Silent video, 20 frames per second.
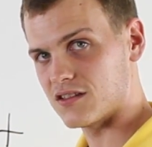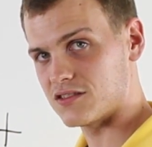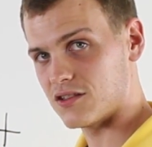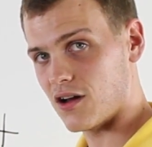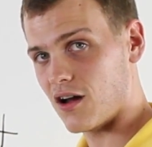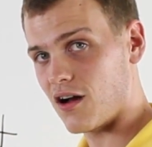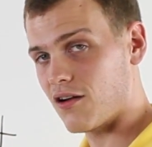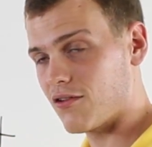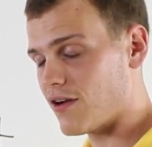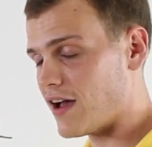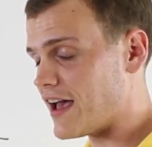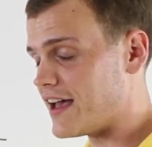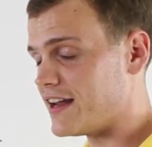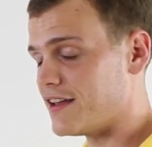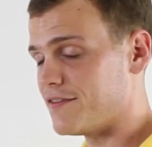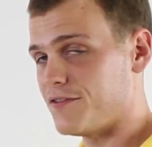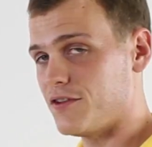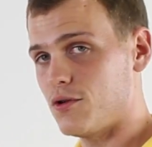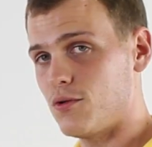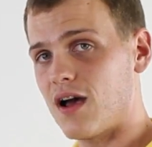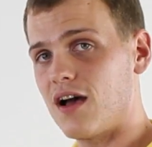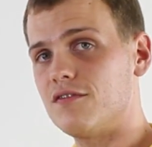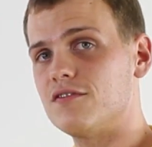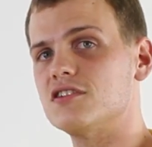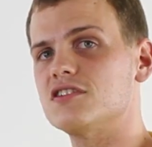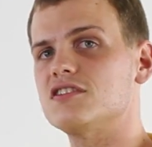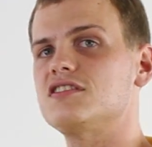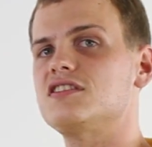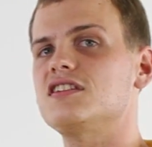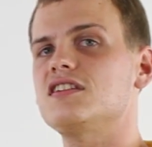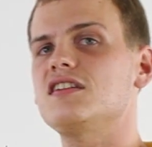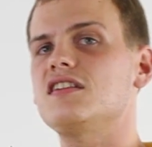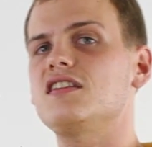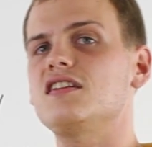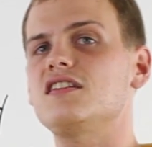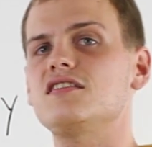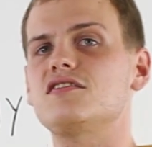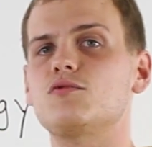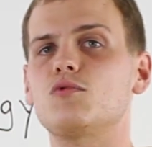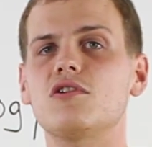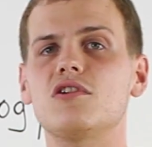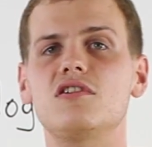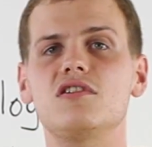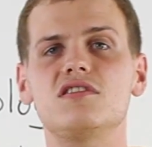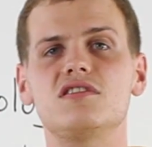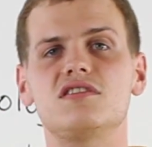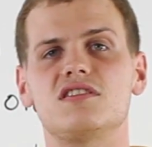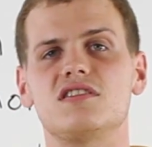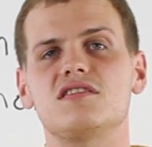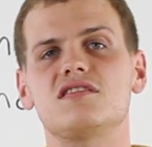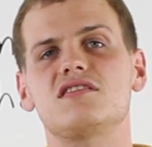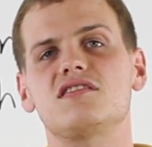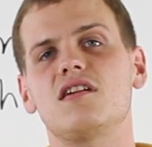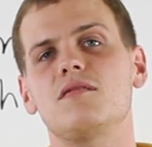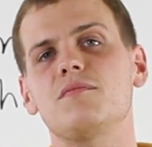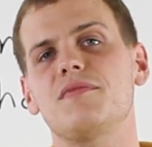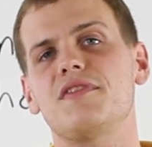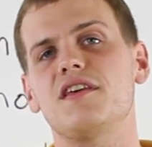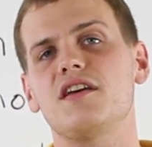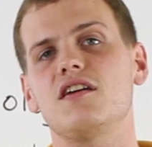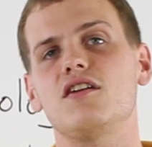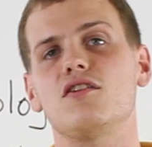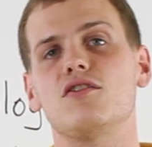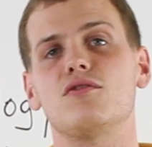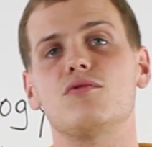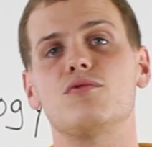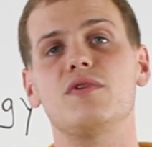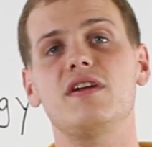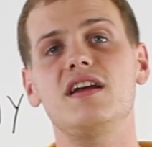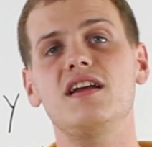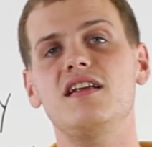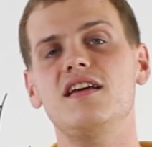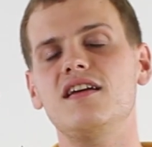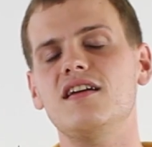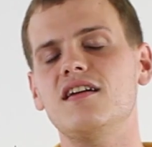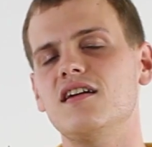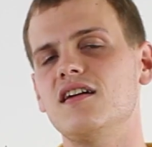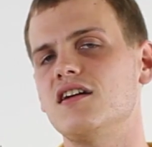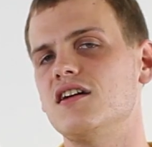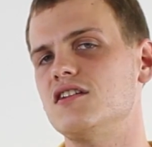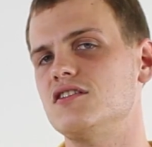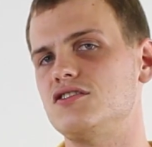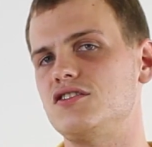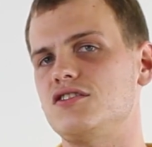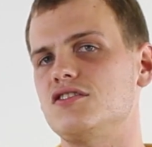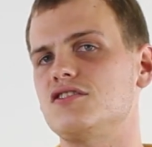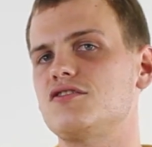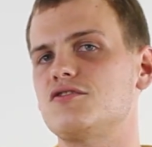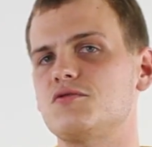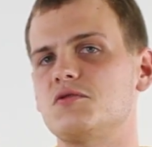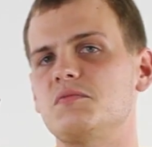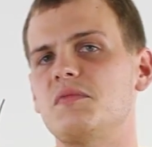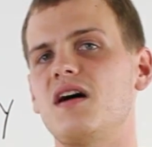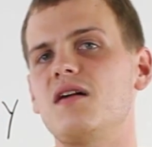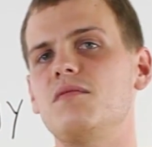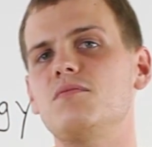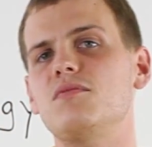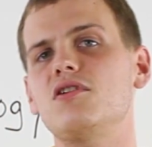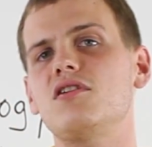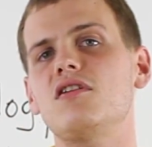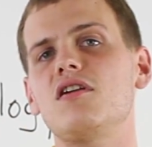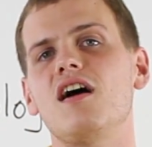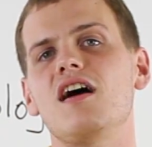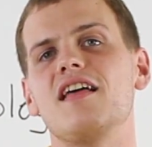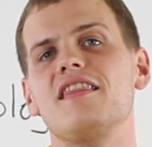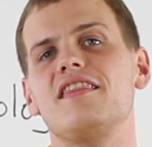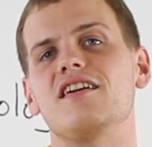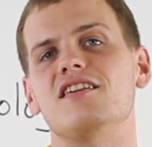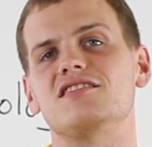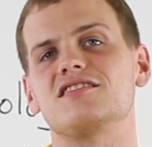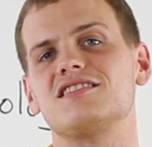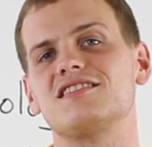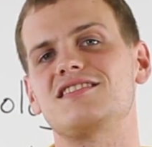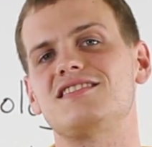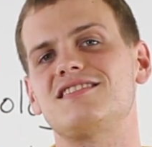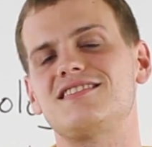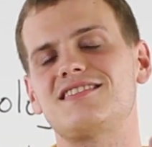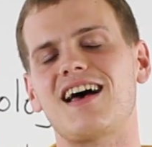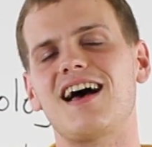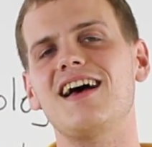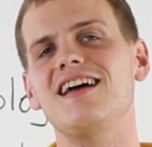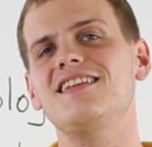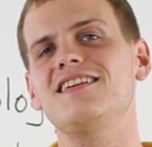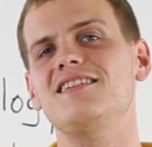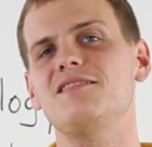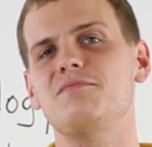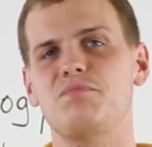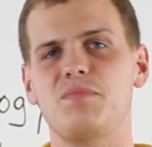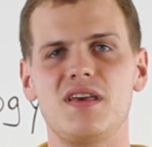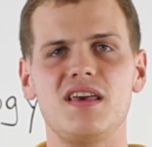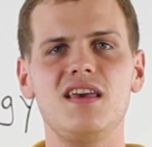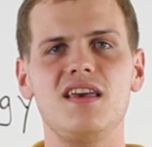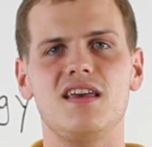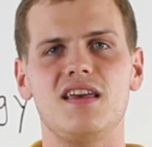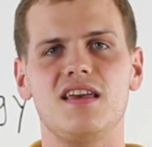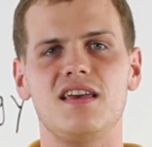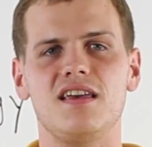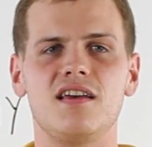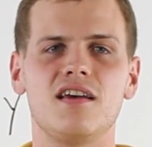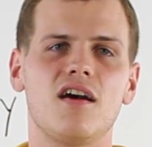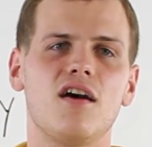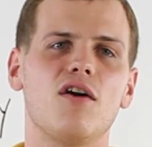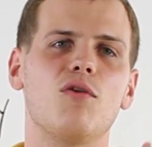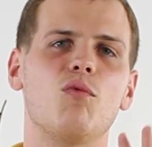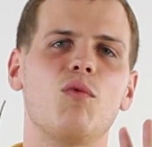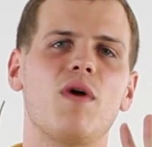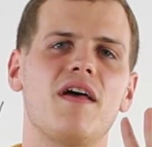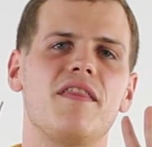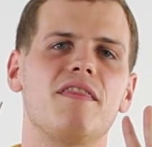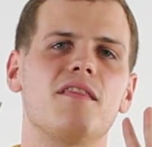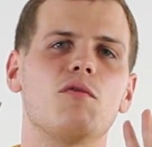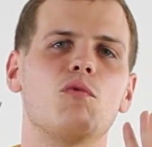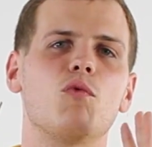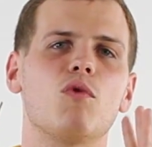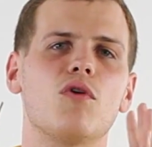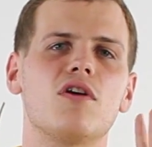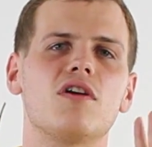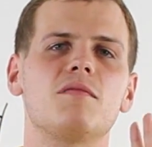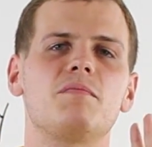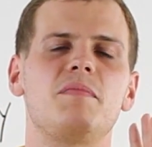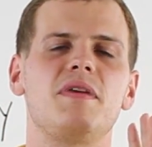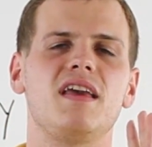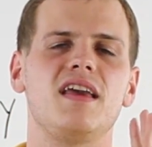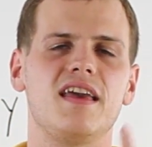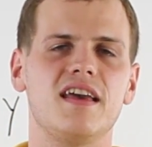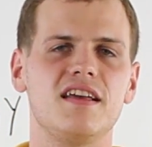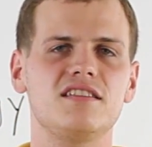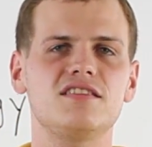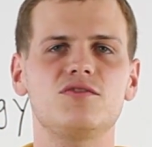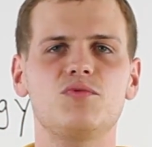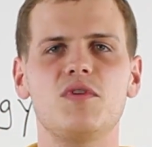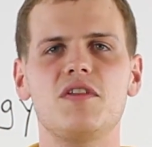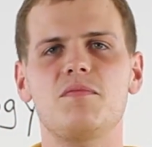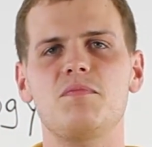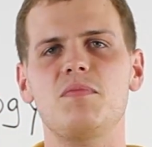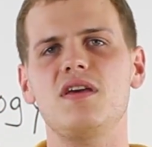So all right, if you ever see these words in something you're reading, just remember there's a silent P when the word begins with